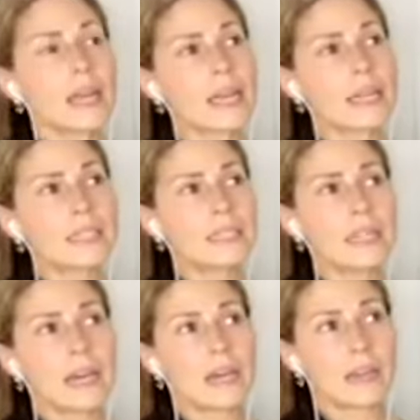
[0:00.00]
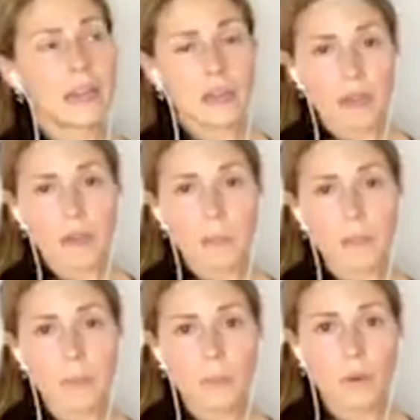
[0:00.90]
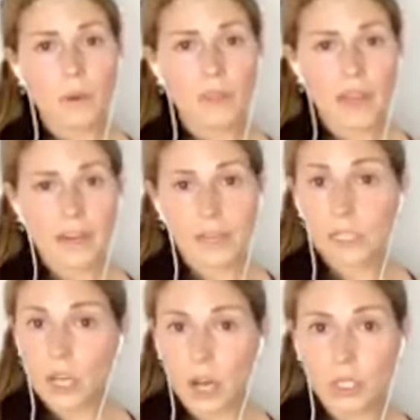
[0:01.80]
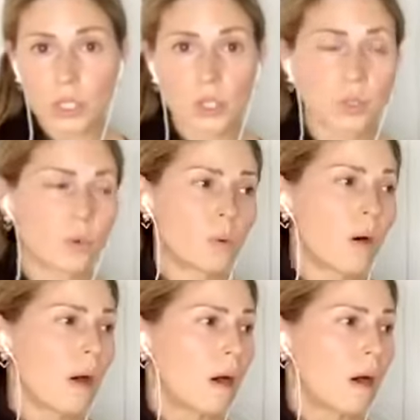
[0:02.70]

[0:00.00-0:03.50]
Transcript: is that a lot of people that I talk to